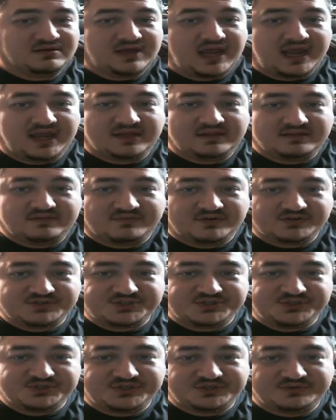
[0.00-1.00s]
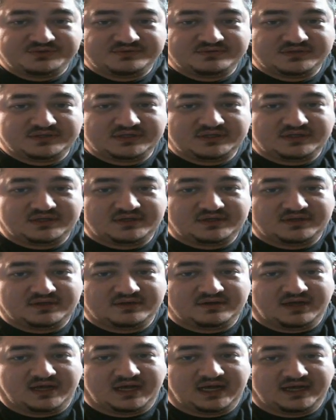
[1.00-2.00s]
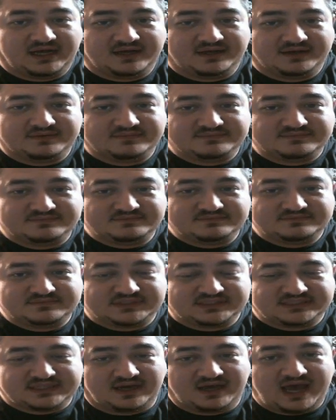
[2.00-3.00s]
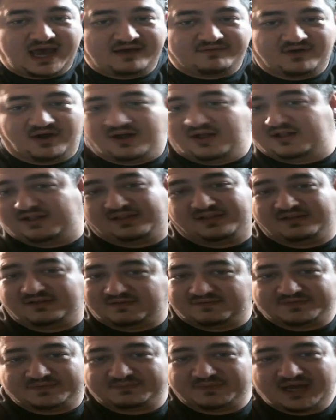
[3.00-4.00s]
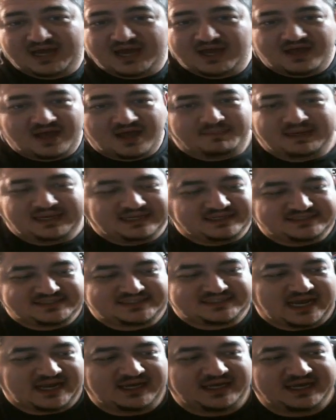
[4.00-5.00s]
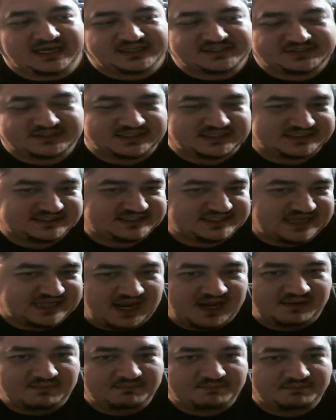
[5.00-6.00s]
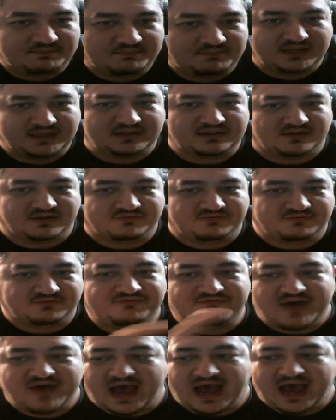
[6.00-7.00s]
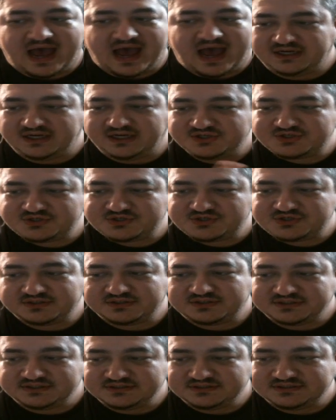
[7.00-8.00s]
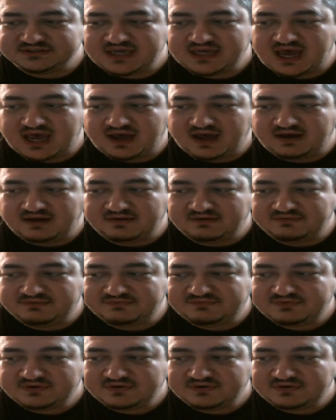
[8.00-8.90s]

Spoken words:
and the version 2. Since I have all of them. I mean, setting it is the same, but the factory instructions have